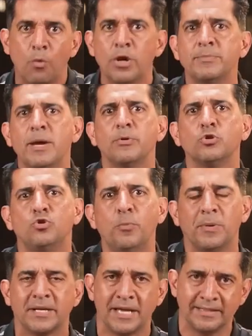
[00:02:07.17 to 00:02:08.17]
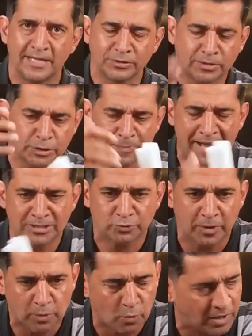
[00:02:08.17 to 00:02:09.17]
I want to be able to duplicate that. So this past week